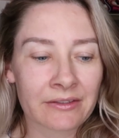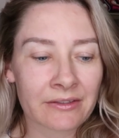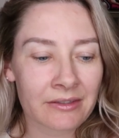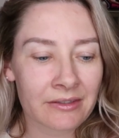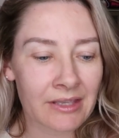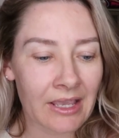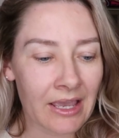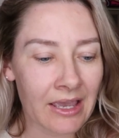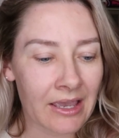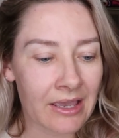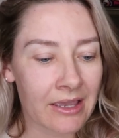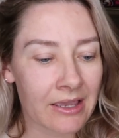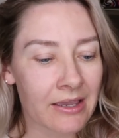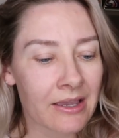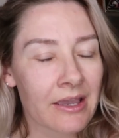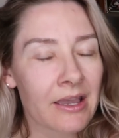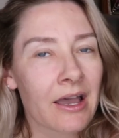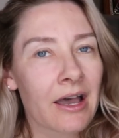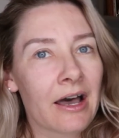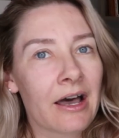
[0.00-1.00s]
and
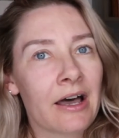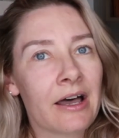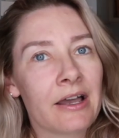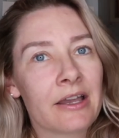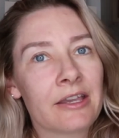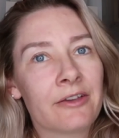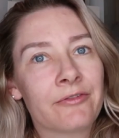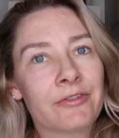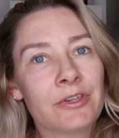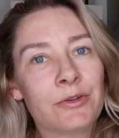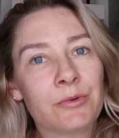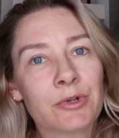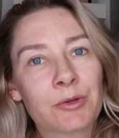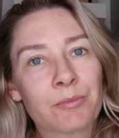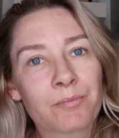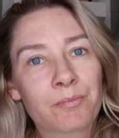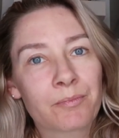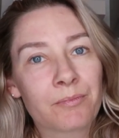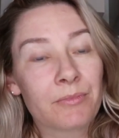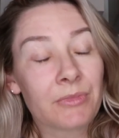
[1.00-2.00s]
say if you
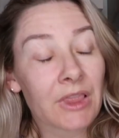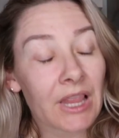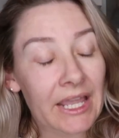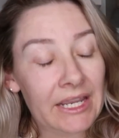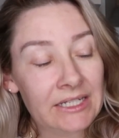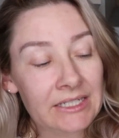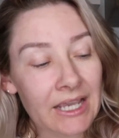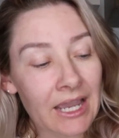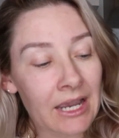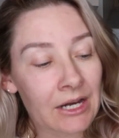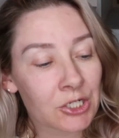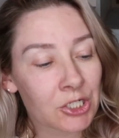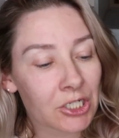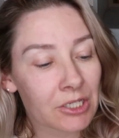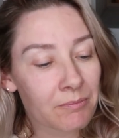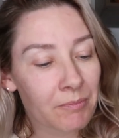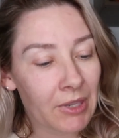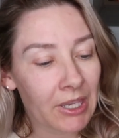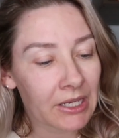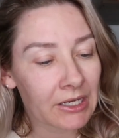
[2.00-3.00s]
would like to
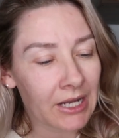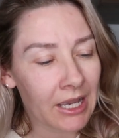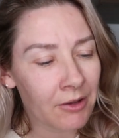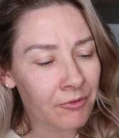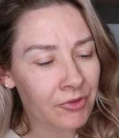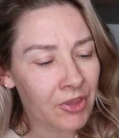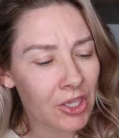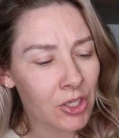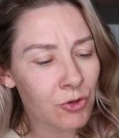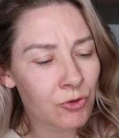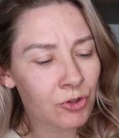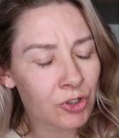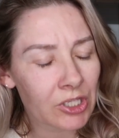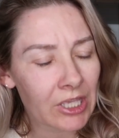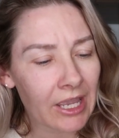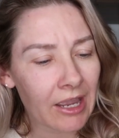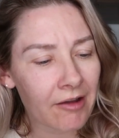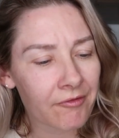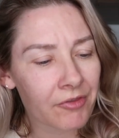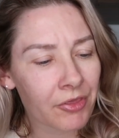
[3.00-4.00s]
actually pick it out. They
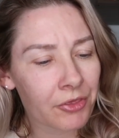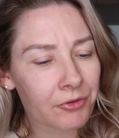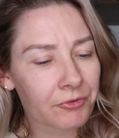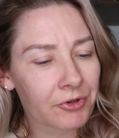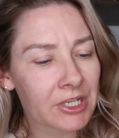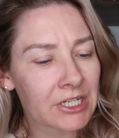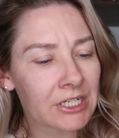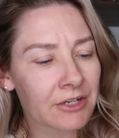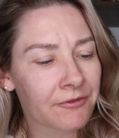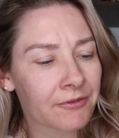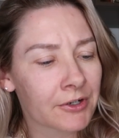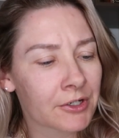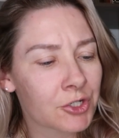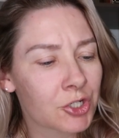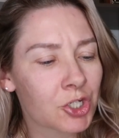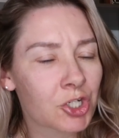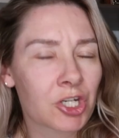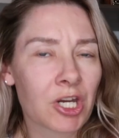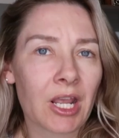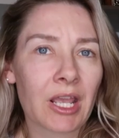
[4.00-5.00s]
usually have three
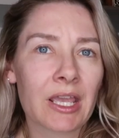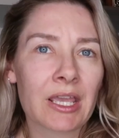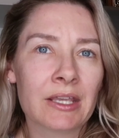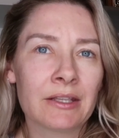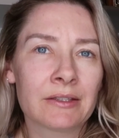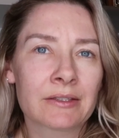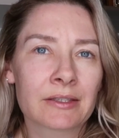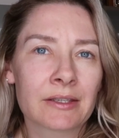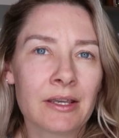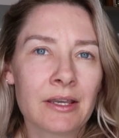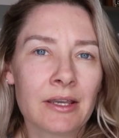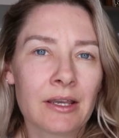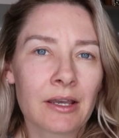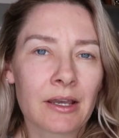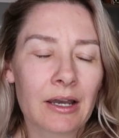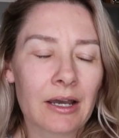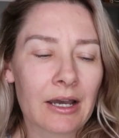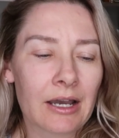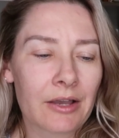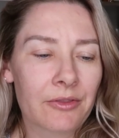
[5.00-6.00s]
different shades
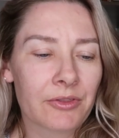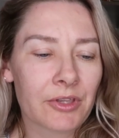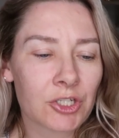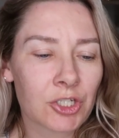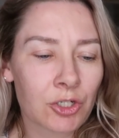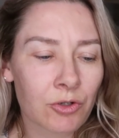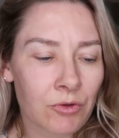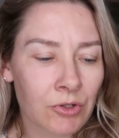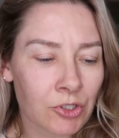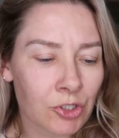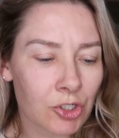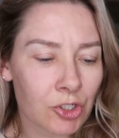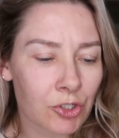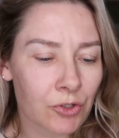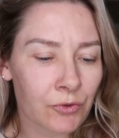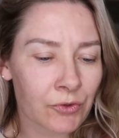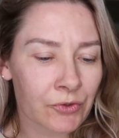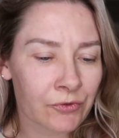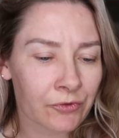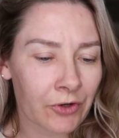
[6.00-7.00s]
that you can
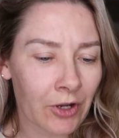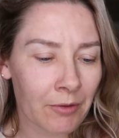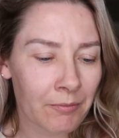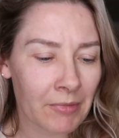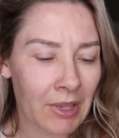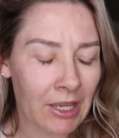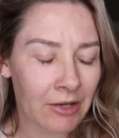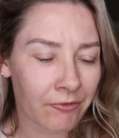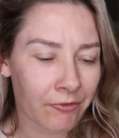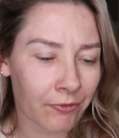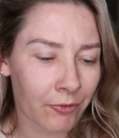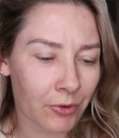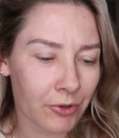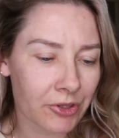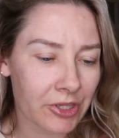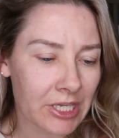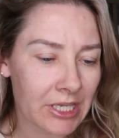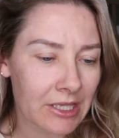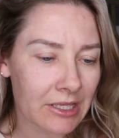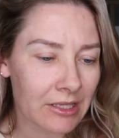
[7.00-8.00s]
choose from. And
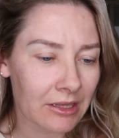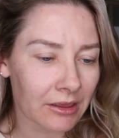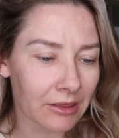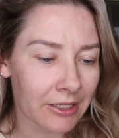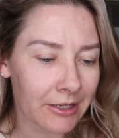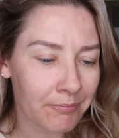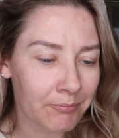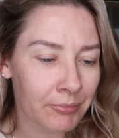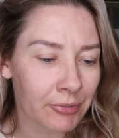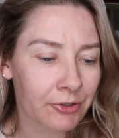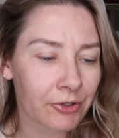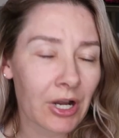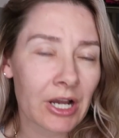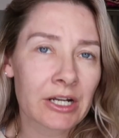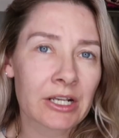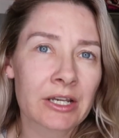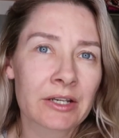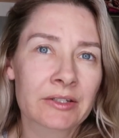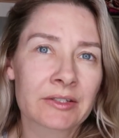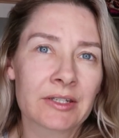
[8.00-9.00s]
for the lip
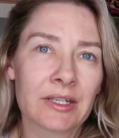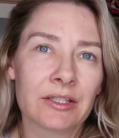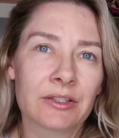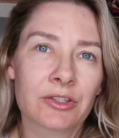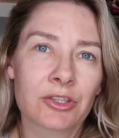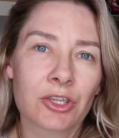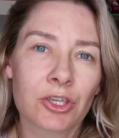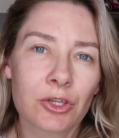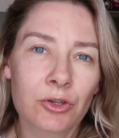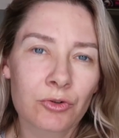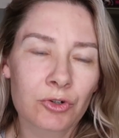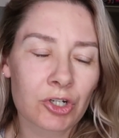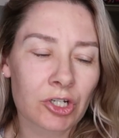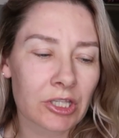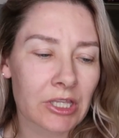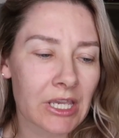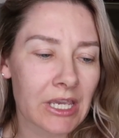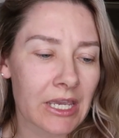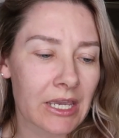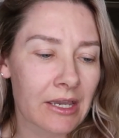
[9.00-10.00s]
products, it's
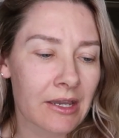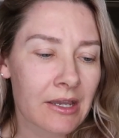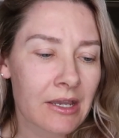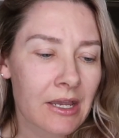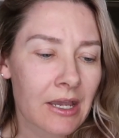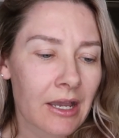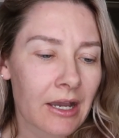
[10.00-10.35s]
usually